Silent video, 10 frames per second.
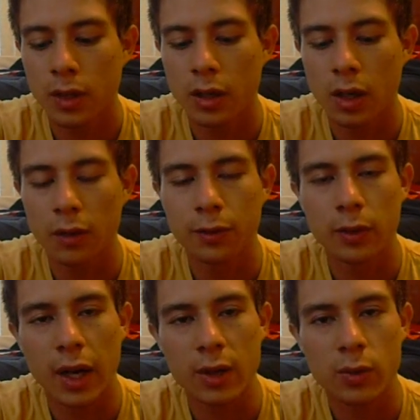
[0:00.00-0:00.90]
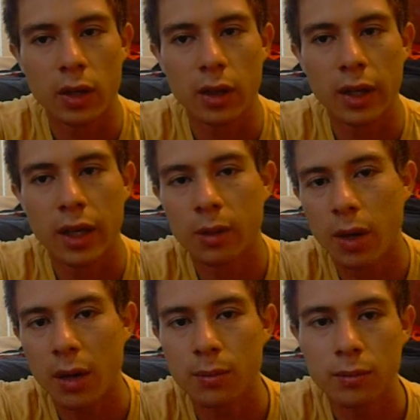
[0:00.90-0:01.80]
you know, if you guys want to hit him
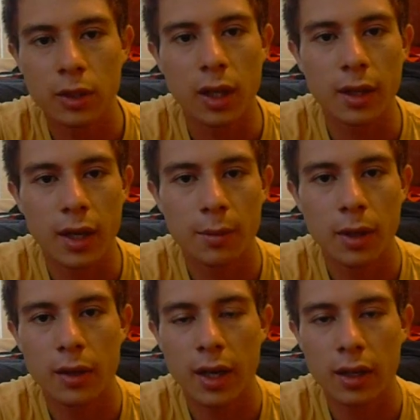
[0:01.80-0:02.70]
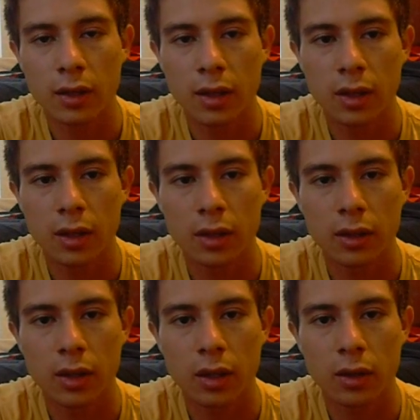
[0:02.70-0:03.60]
up, you know, let him know that, uh,
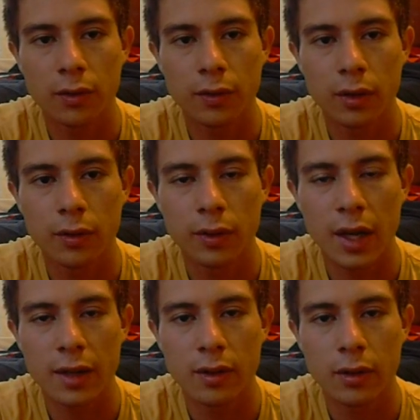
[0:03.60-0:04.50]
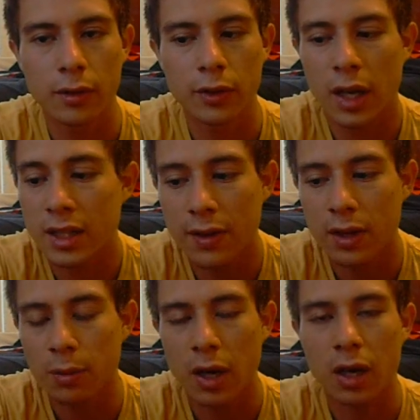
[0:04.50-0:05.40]
you know, if, if, he has, if you guys have
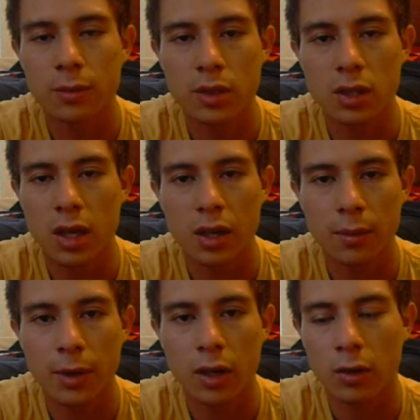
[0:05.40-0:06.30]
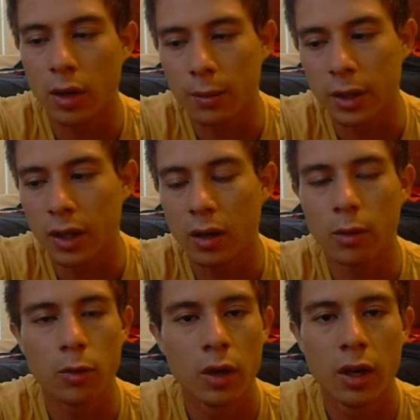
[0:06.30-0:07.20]
any problems, just let him know or let me
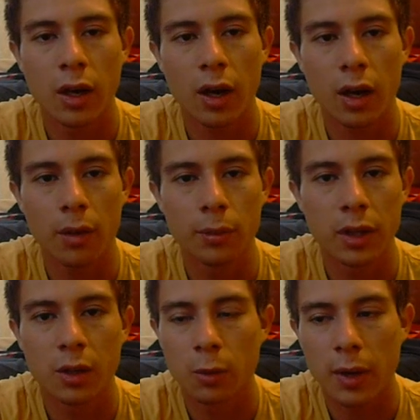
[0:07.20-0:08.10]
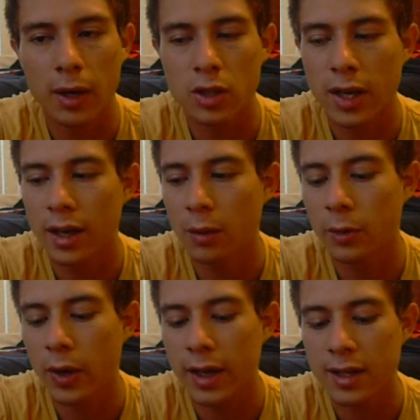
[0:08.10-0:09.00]
know. Um, me and him will probably try to
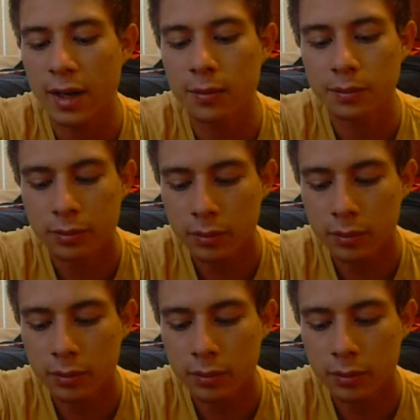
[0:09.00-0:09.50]
help you guys out.